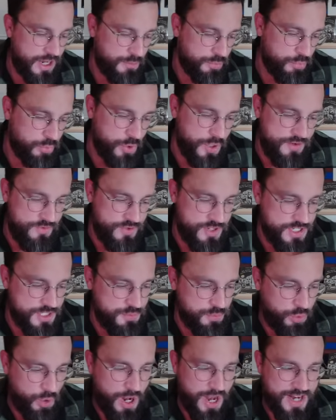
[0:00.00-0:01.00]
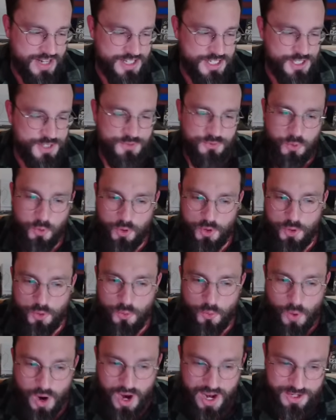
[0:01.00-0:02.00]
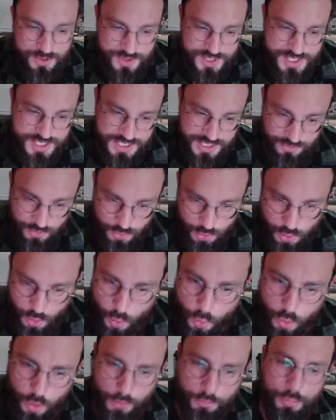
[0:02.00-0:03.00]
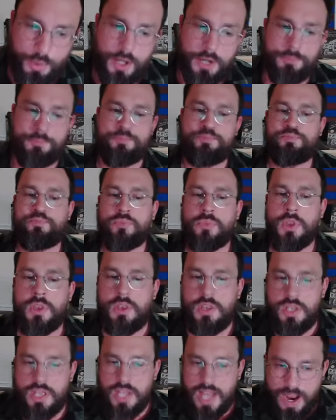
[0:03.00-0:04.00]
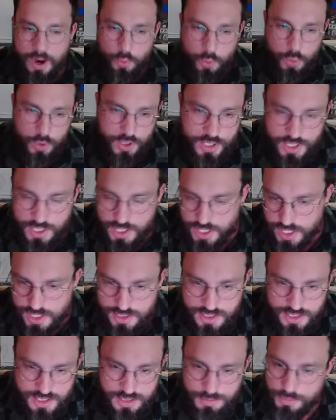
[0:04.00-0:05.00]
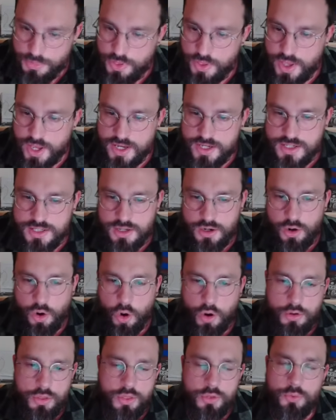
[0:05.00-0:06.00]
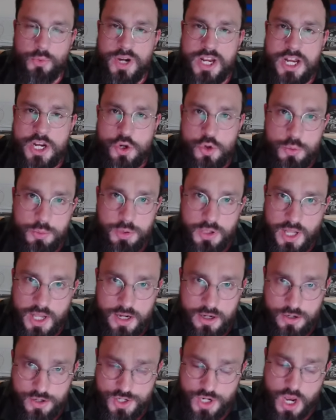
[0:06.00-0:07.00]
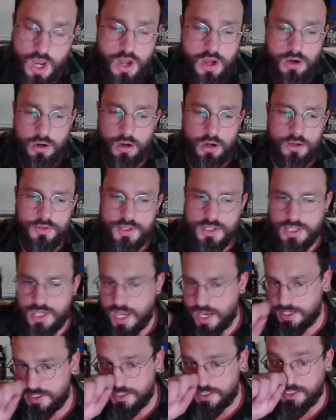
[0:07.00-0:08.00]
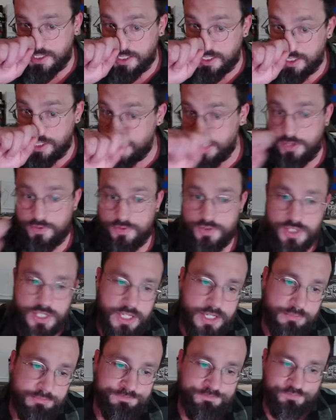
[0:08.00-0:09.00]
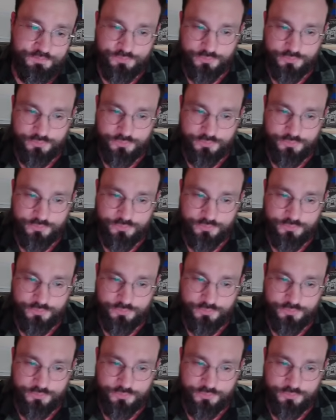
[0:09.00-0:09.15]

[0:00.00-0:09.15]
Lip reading: previous practice for the wide receiver core. But now we're getting into some things. There are 3 new players on this Kansas City Chiefs team.